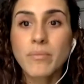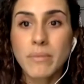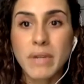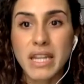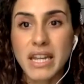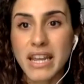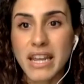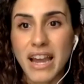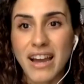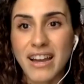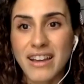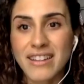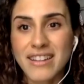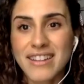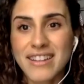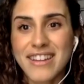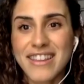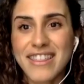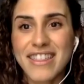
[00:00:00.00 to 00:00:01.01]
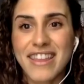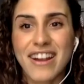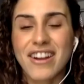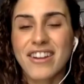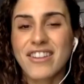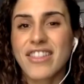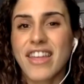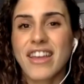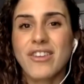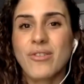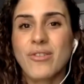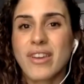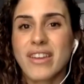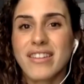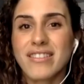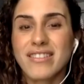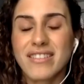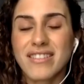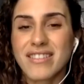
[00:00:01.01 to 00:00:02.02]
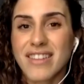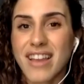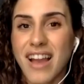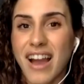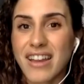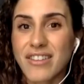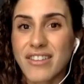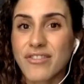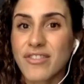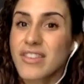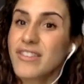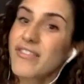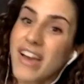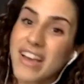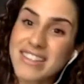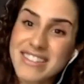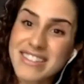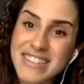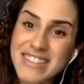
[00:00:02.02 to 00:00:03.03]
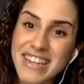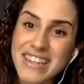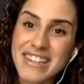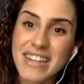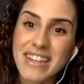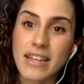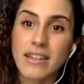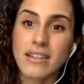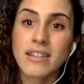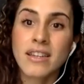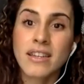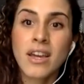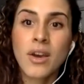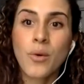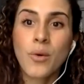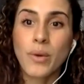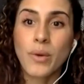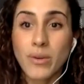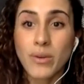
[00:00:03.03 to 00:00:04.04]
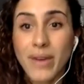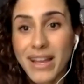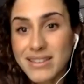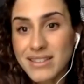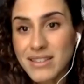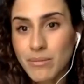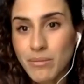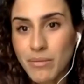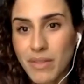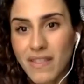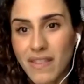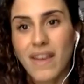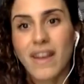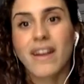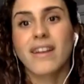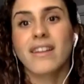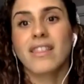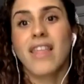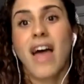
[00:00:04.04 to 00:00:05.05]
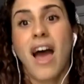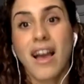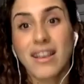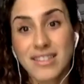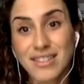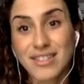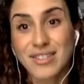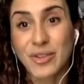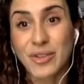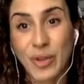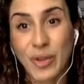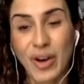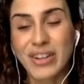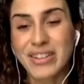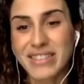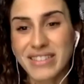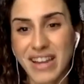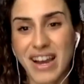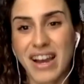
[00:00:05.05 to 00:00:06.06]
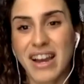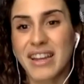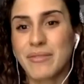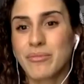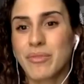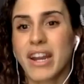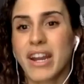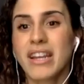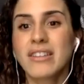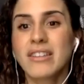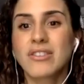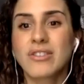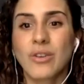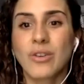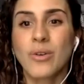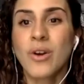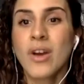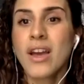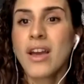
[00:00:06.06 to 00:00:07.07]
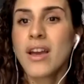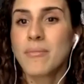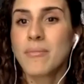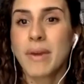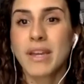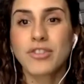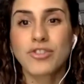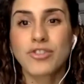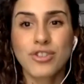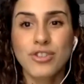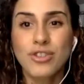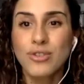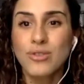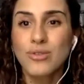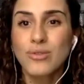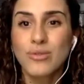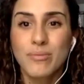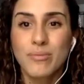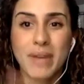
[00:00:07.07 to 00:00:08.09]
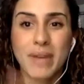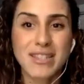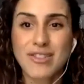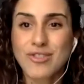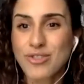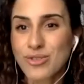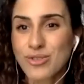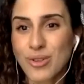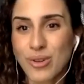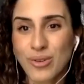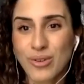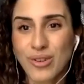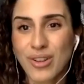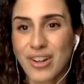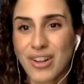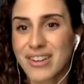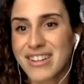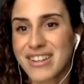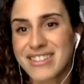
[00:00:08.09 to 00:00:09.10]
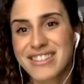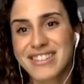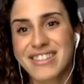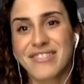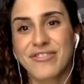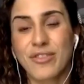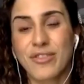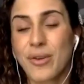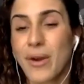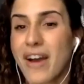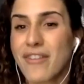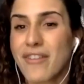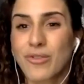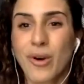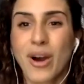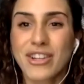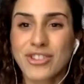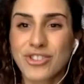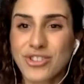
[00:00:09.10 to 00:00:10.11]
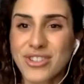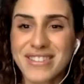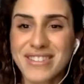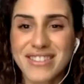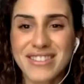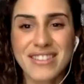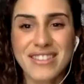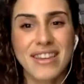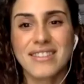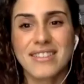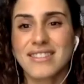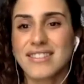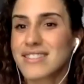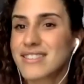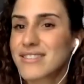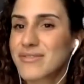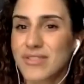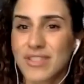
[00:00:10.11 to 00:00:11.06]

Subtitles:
media there that you can kind of invest in. And when you get something there, it lasts a long time, right? So make sure you message your local artists if you have questions, because,